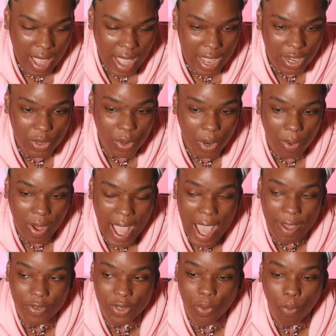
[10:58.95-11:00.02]
and you don't
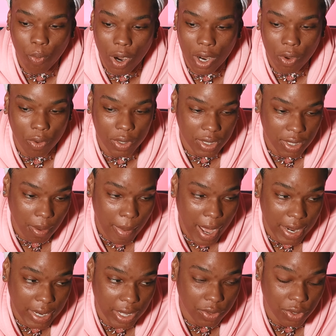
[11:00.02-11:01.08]
have to work on
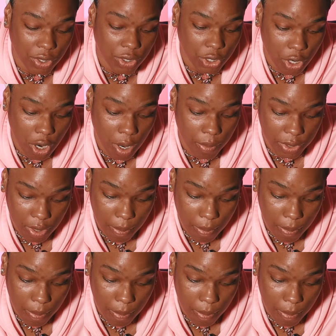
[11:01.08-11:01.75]
somebody else's terms,